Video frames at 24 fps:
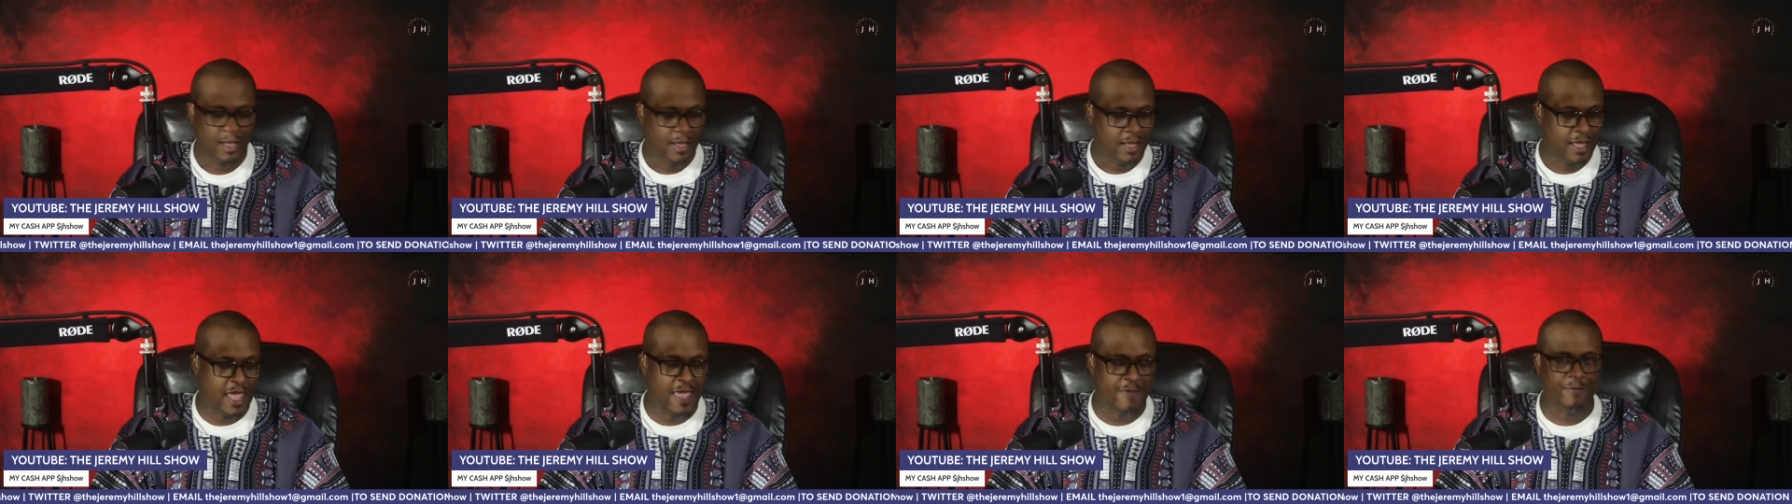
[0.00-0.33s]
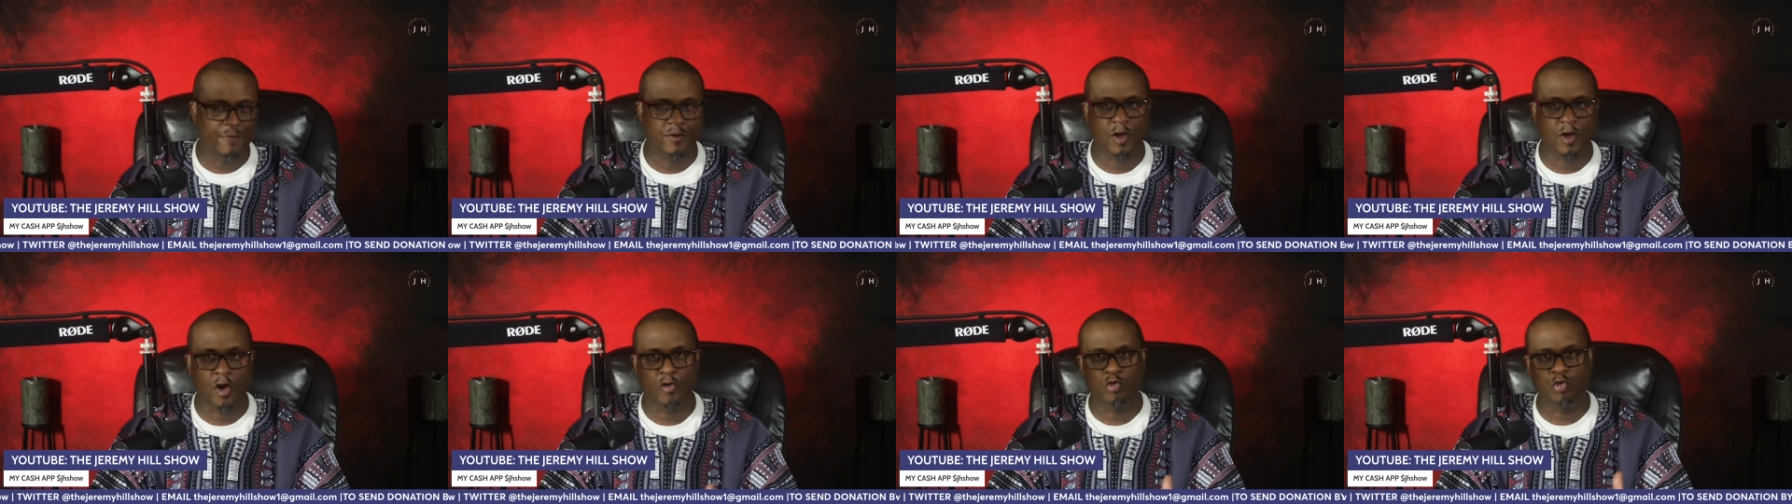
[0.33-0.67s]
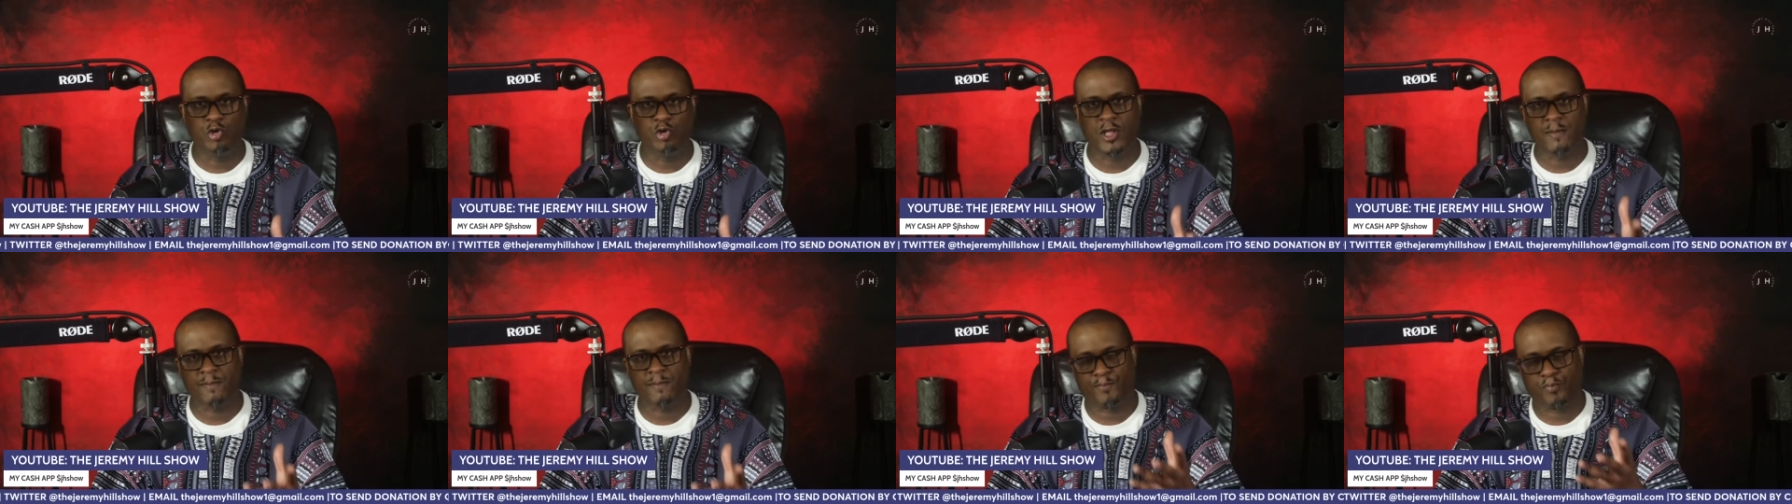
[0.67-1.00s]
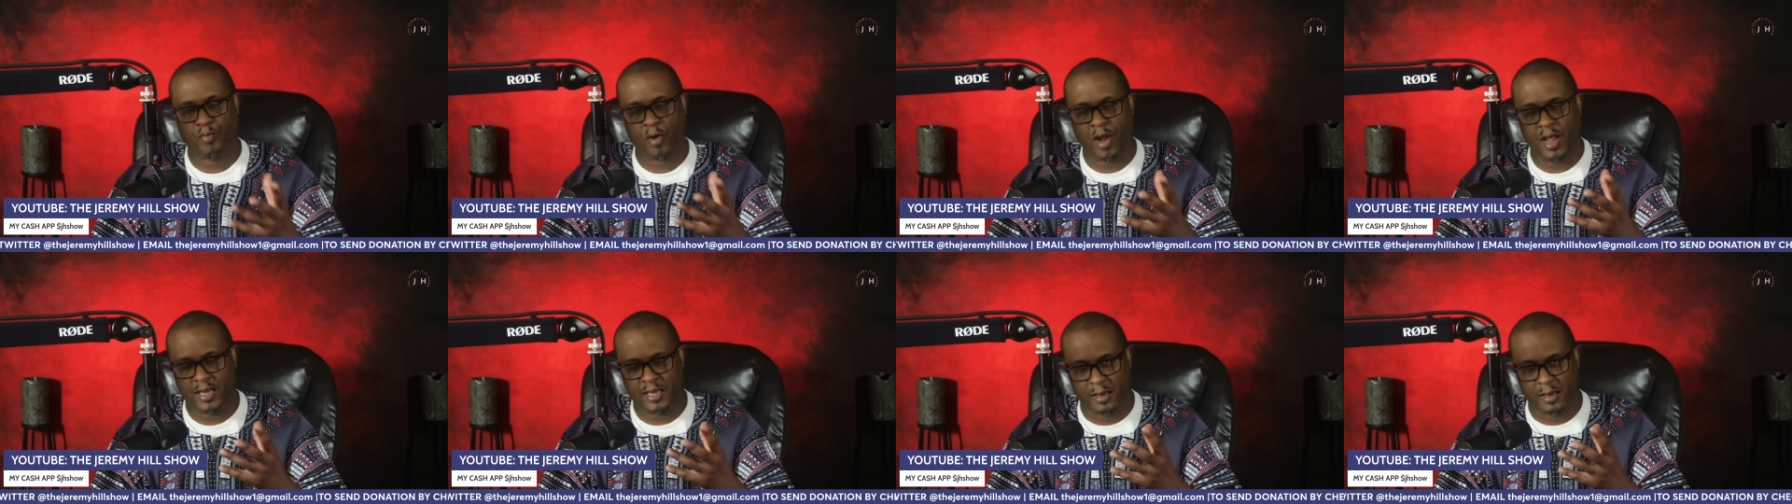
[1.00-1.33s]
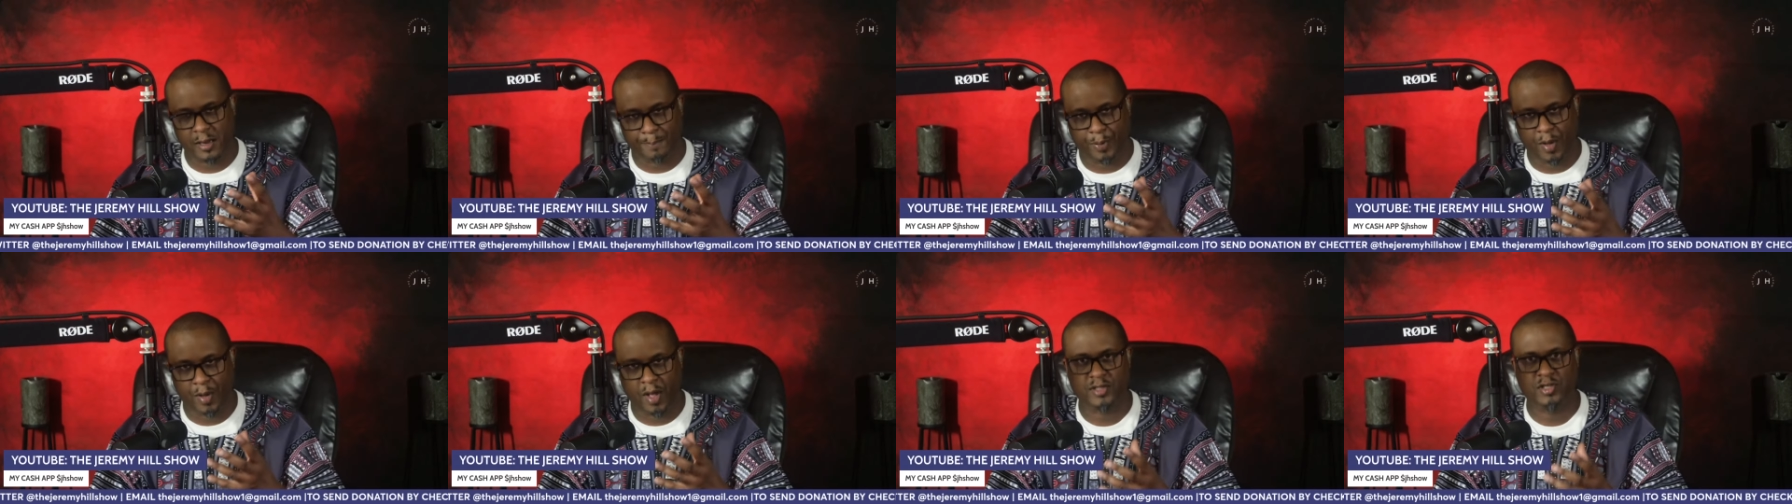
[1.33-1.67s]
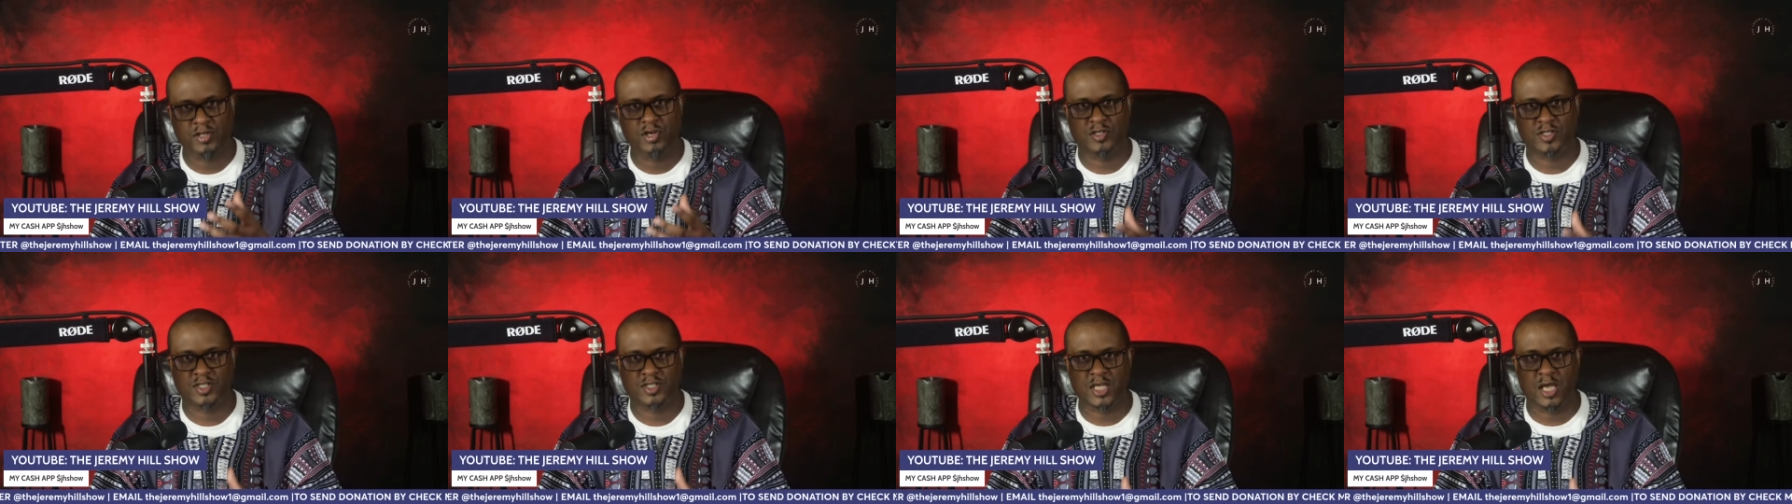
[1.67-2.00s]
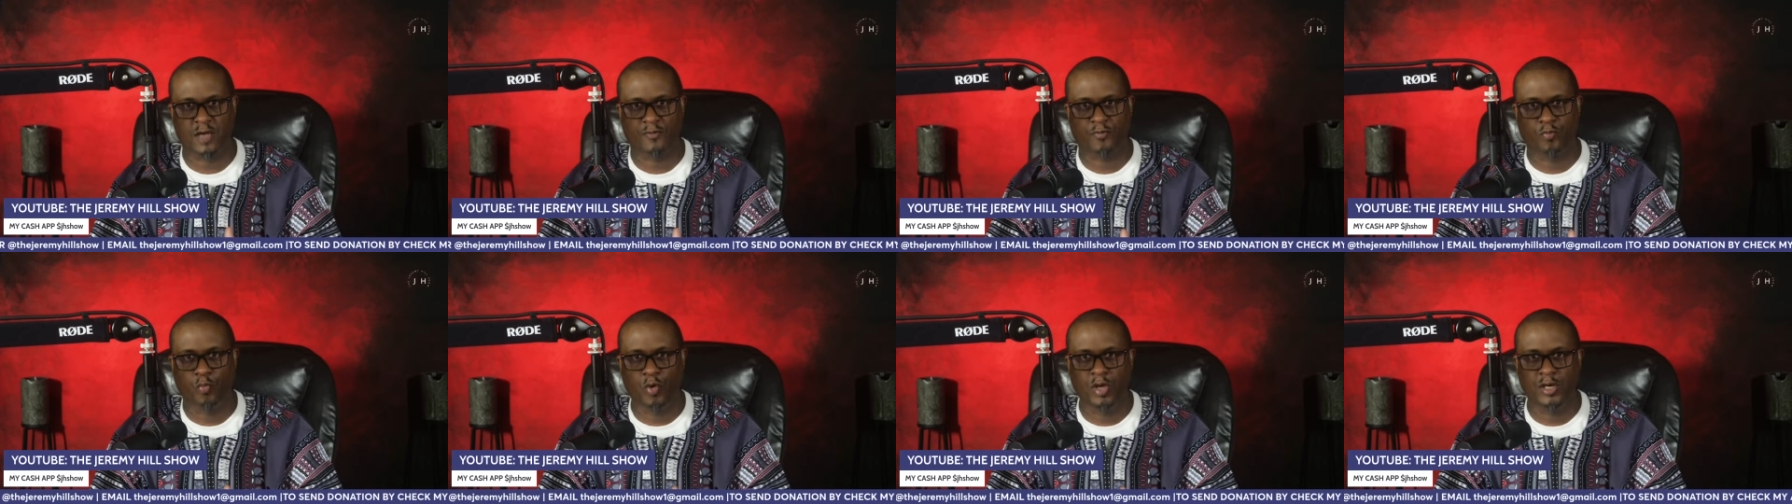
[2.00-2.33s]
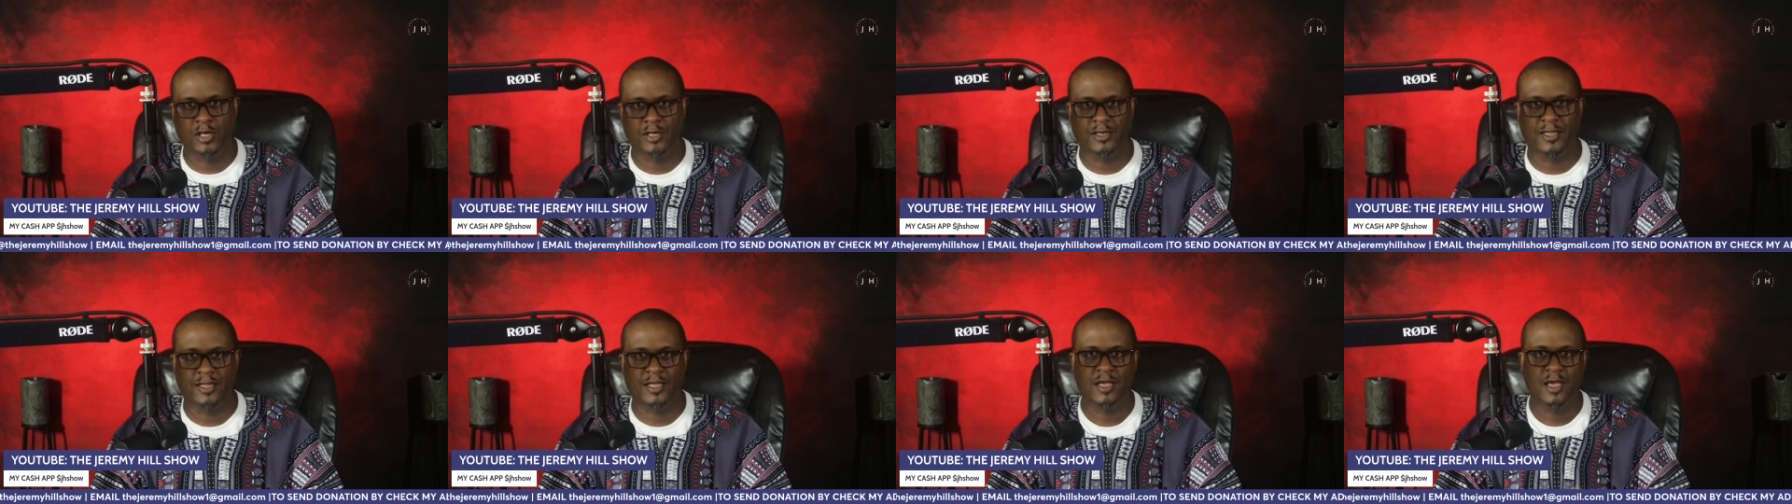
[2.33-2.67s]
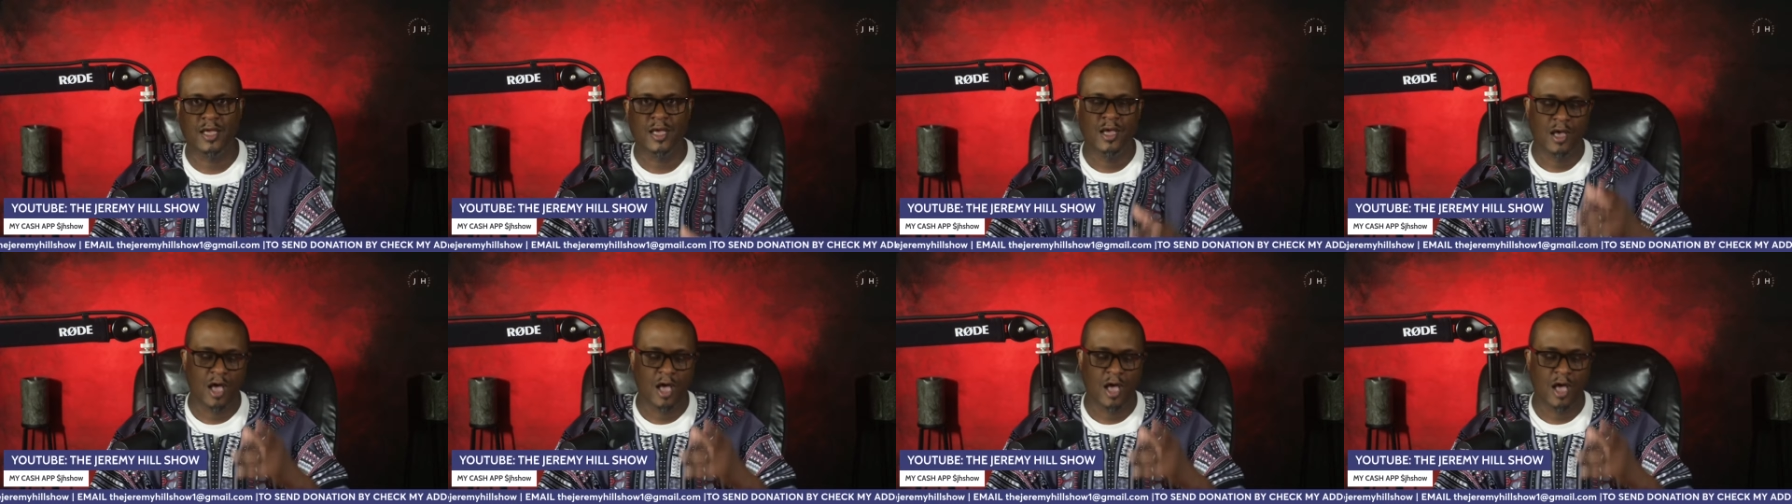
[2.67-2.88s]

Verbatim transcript: even though you didn't bring it upon yourself willingly,